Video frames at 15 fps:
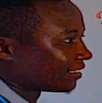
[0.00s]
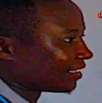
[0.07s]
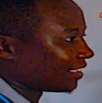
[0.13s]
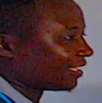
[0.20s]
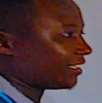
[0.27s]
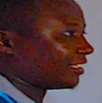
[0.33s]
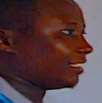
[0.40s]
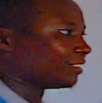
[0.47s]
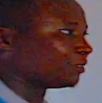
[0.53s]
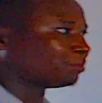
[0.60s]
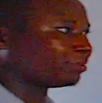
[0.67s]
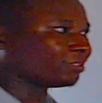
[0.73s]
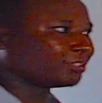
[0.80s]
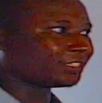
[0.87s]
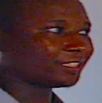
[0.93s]
at this
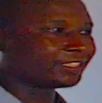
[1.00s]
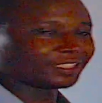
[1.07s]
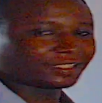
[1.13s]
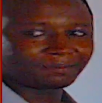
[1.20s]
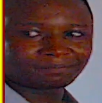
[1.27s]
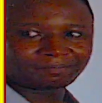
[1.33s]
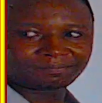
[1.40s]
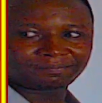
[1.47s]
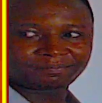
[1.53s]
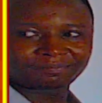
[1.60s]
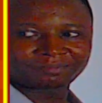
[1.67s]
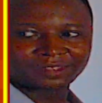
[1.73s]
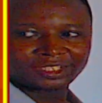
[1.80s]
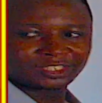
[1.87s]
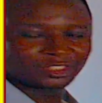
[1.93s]
point here.
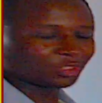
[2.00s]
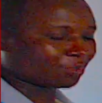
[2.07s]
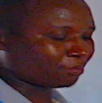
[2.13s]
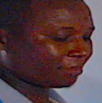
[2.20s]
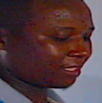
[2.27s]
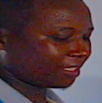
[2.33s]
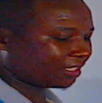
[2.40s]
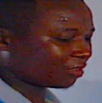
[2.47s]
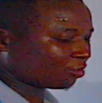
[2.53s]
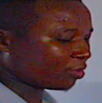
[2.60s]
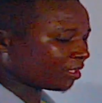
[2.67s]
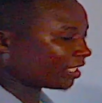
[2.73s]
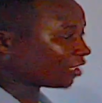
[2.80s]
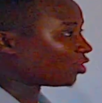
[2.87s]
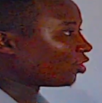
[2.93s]
So meaning we
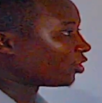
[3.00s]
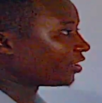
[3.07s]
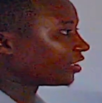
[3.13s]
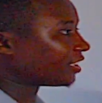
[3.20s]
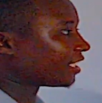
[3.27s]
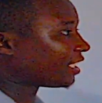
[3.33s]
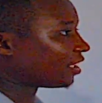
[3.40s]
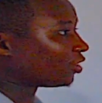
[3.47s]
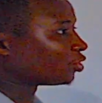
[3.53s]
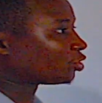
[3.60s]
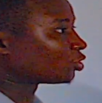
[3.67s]
are going now